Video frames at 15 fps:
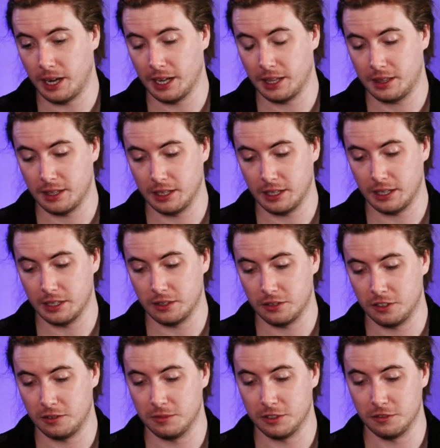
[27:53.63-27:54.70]
I think in
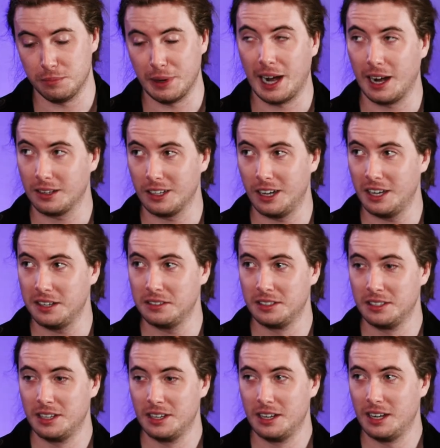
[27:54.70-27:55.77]
terms of backline,
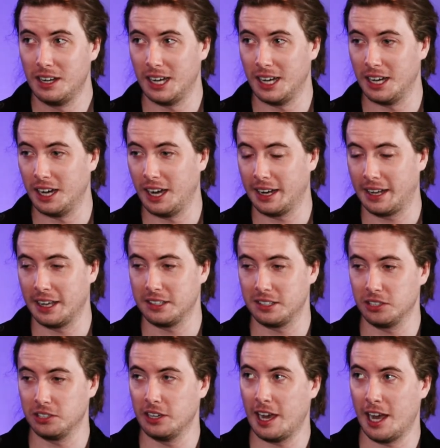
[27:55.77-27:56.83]
I can't
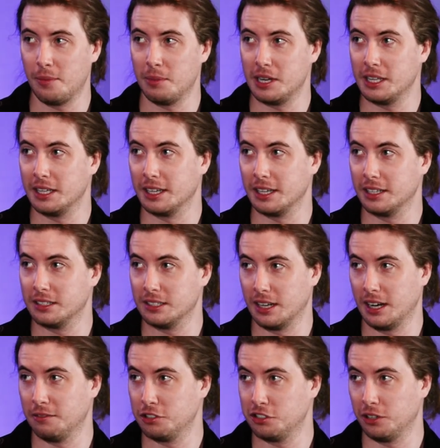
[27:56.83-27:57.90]
tell you how many gigs that
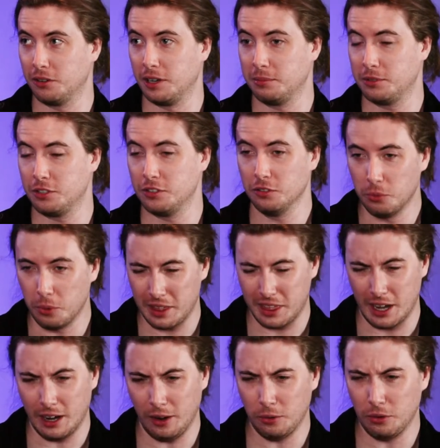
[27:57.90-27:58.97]
I've shown up to
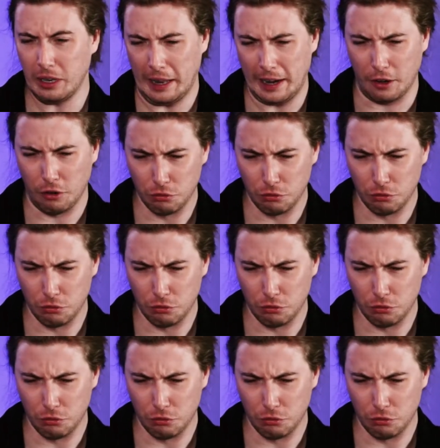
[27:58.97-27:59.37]
without like